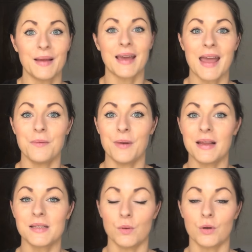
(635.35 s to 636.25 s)
Like, 8
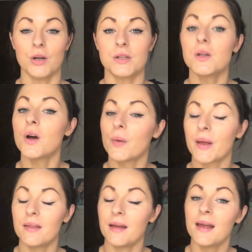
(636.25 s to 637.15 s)
weeks will go so
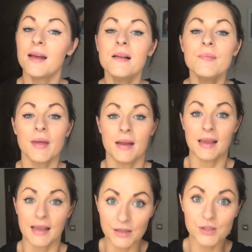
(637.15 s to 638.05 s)
quickly,
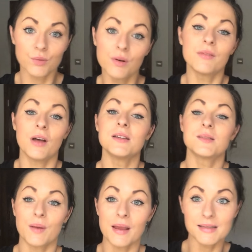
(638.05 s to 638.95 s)
and each one of
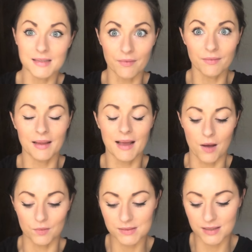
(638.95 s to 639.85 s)
those weeks definitely
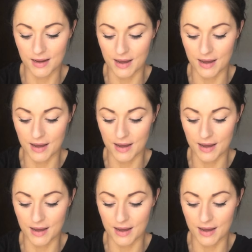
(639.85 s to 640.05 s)
counts.